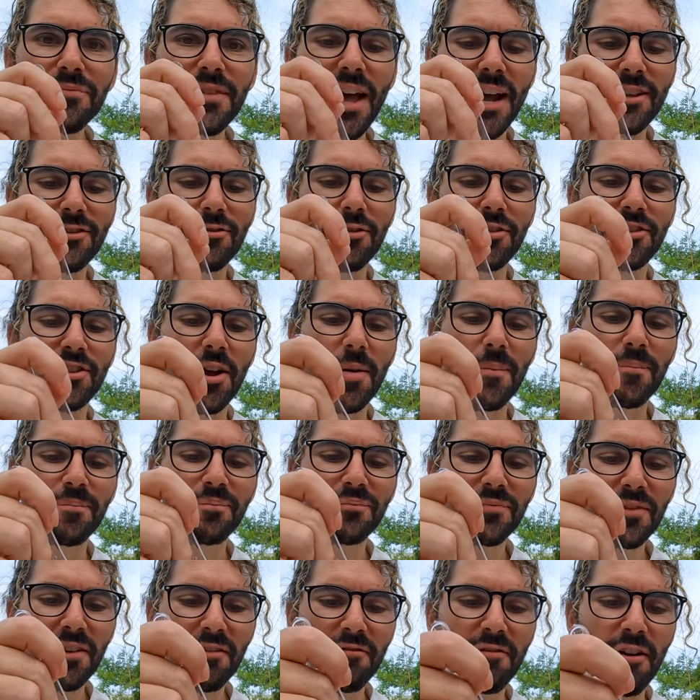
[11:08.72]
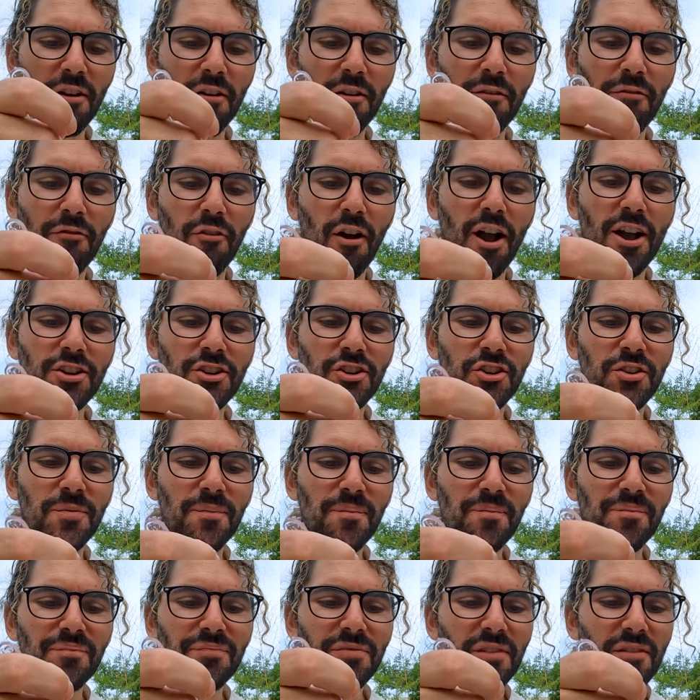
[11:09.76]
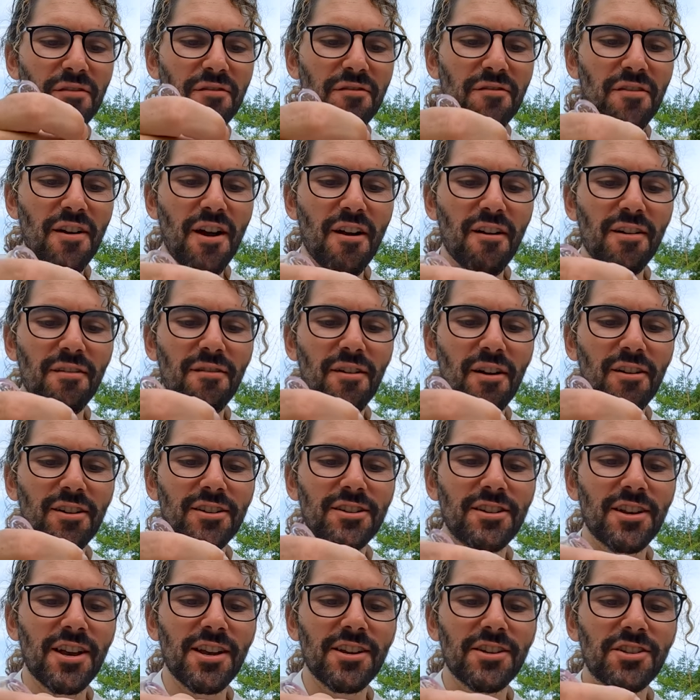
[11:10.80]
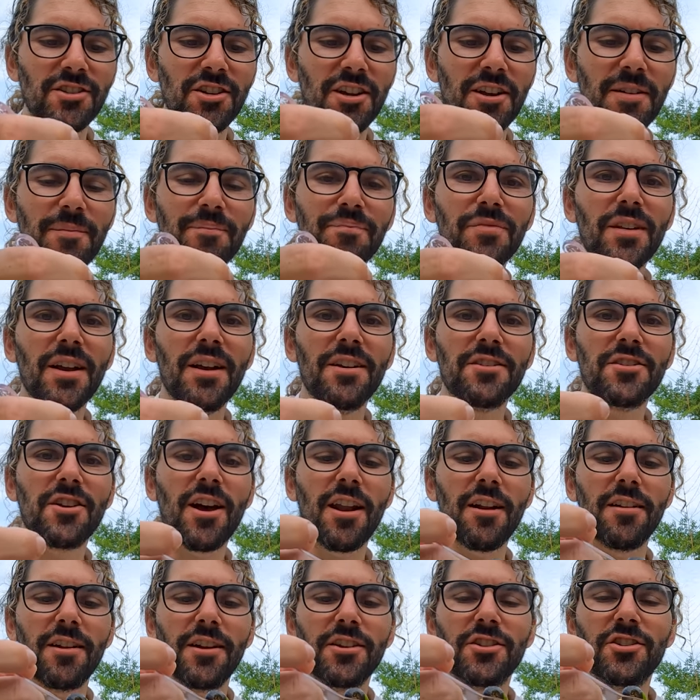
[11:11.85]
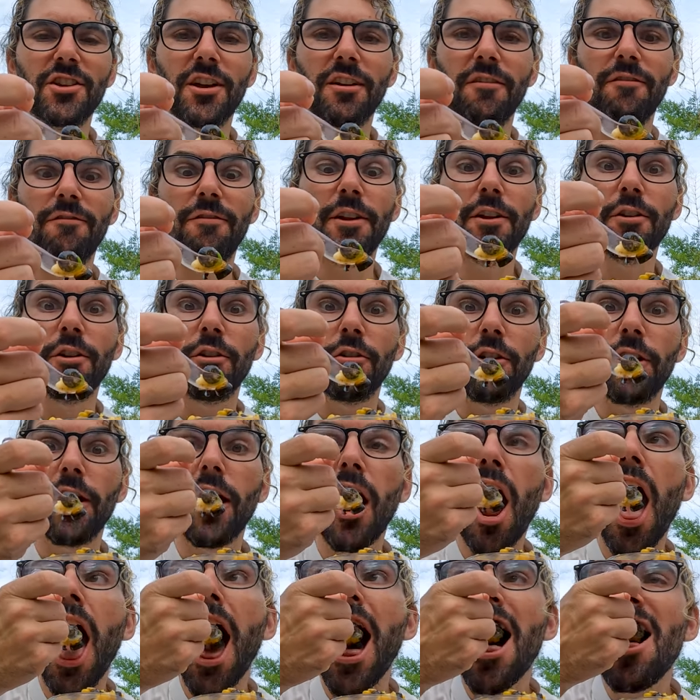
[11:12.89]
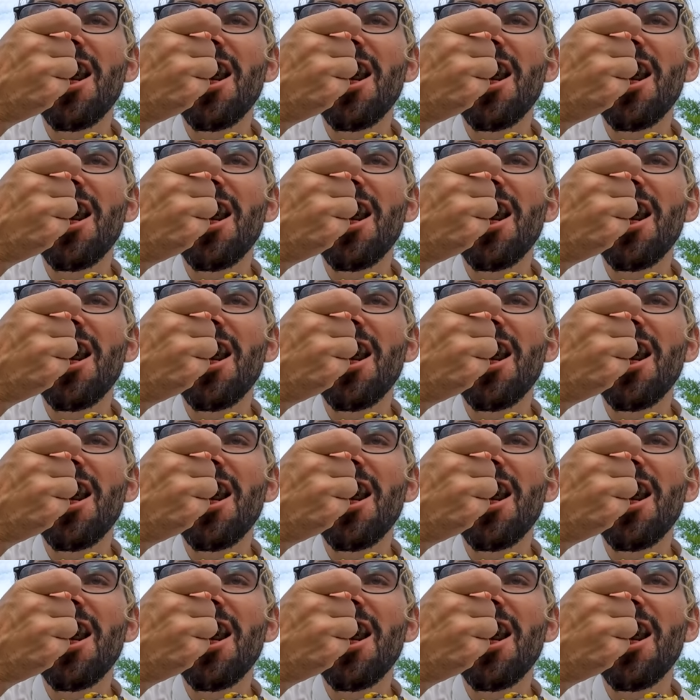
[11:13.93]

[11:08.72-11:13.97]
That's what's up. Very fresh, very, very tasty. It's got a nice like vinegar